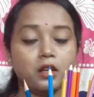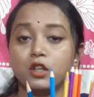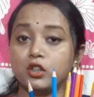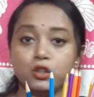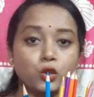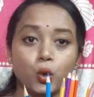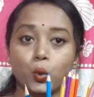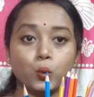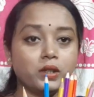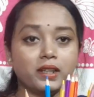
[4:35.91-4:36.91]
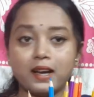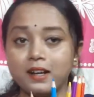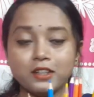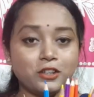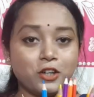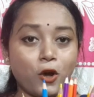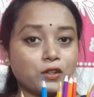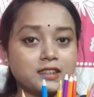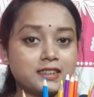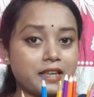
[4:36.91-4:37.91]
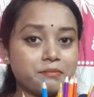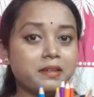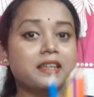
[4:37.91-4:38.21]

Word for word: No, they are not same.